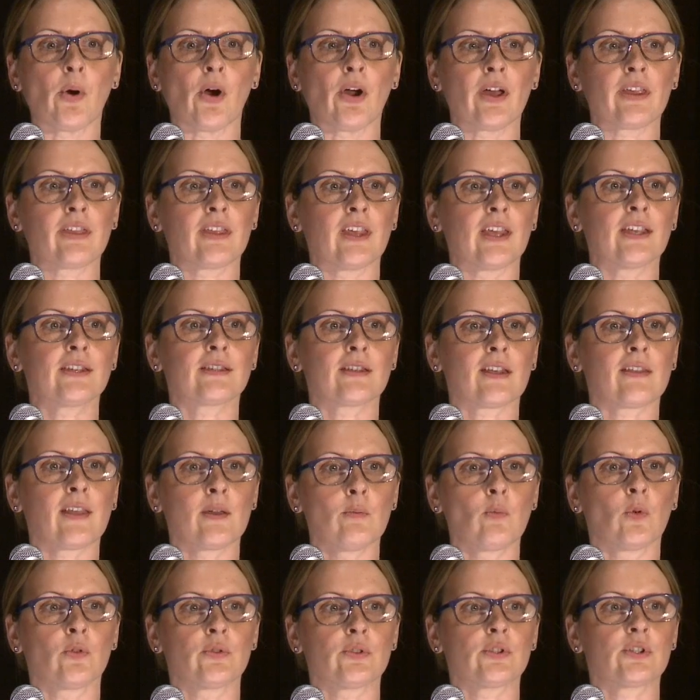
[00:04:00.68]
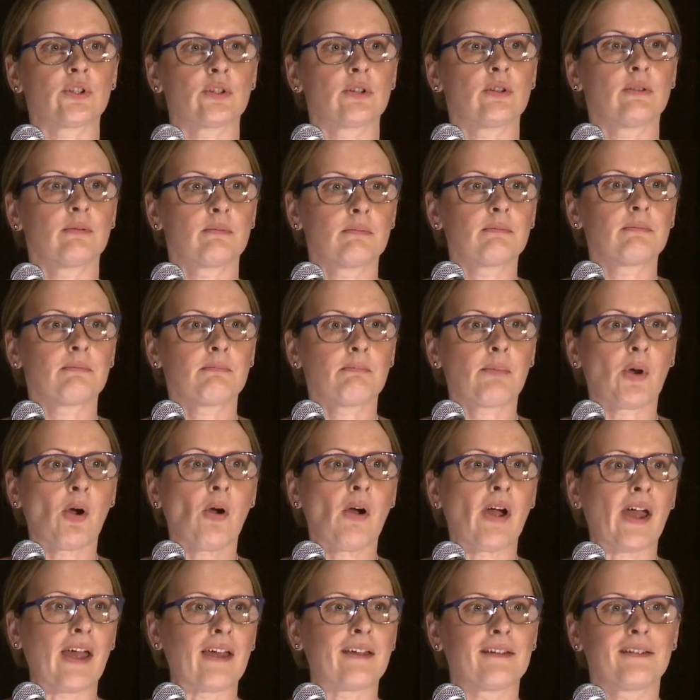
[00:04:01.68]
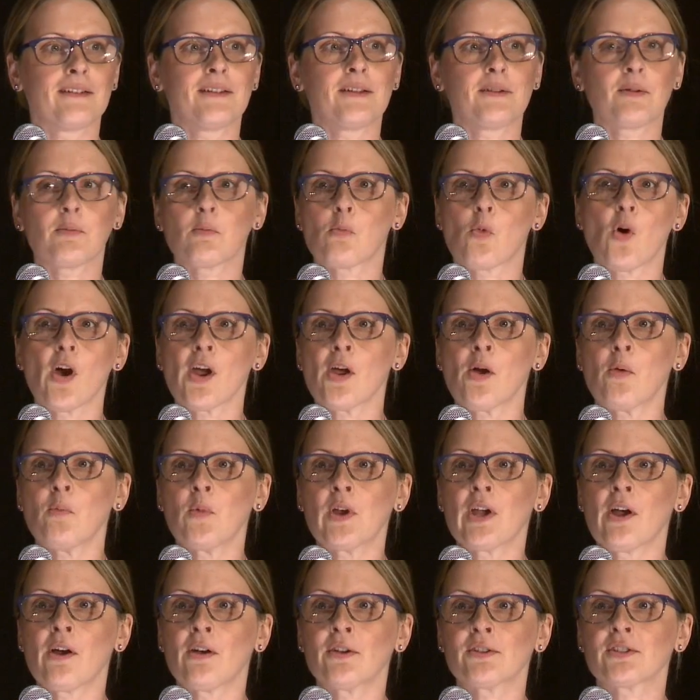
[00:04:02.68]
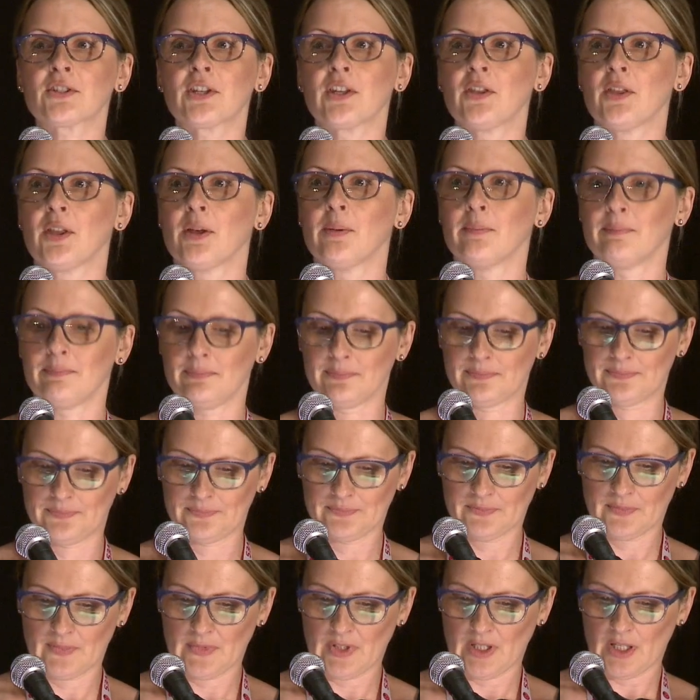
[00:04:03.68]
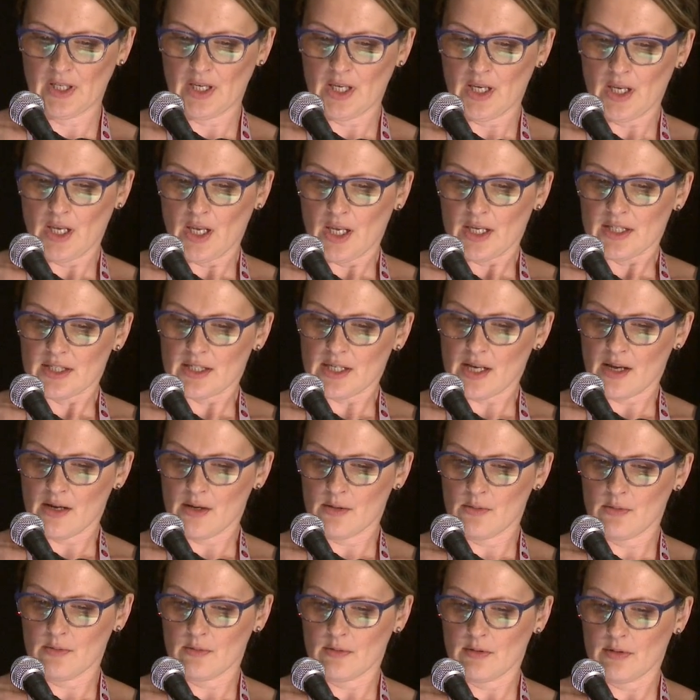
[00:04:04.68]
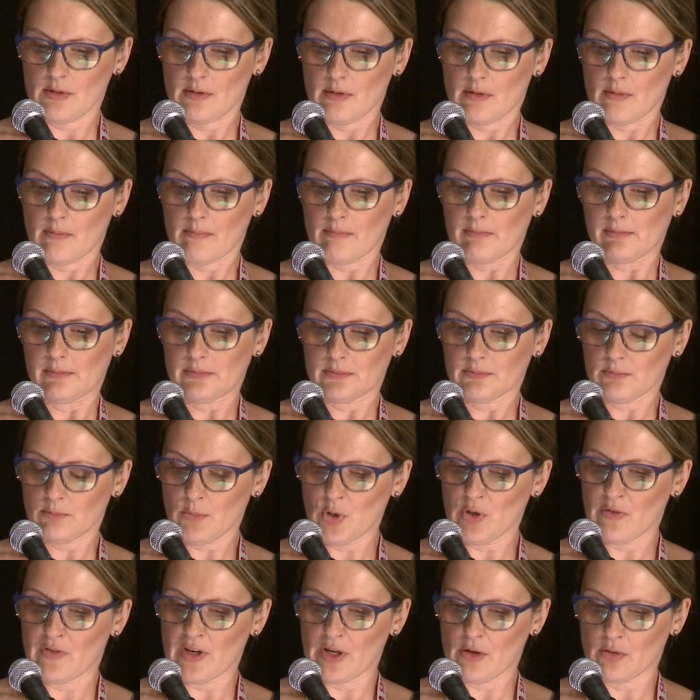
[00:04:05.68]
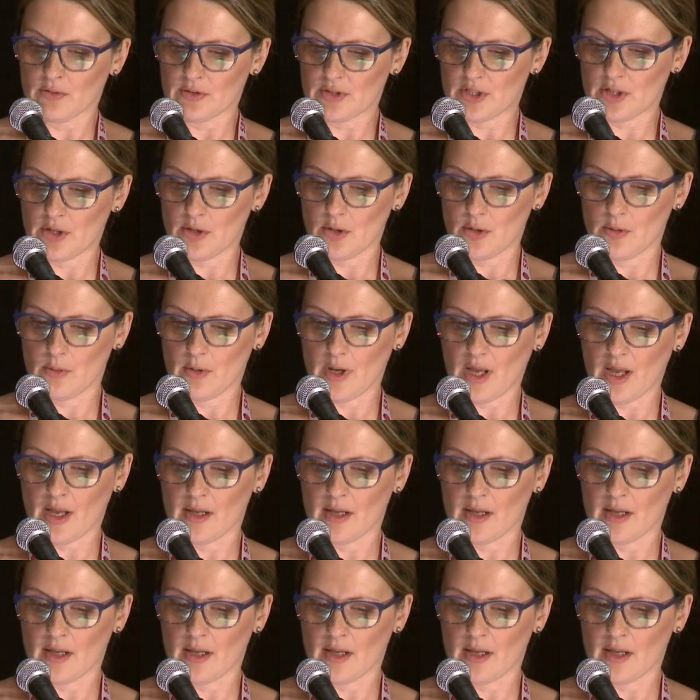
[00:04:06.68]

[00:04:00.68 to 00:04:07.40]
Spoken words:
buy things that they want to buy. Why aren't we asking them? So, moving on to